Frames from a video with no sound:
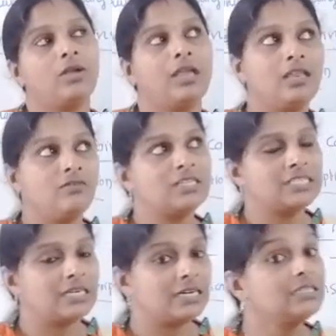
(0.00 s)
Anyway
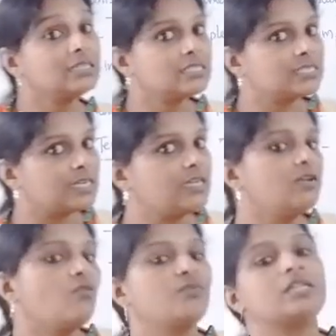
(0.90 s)
children, the
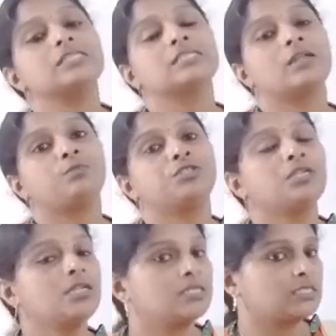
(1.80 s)
study of
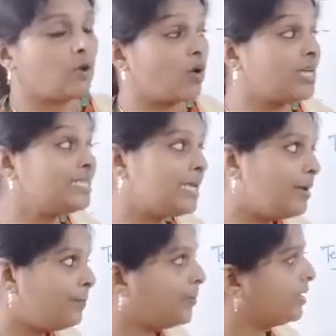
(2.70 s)
inscription is known as
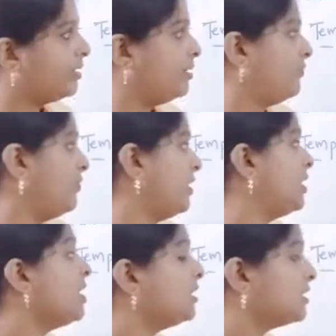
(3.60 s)
epigraphy.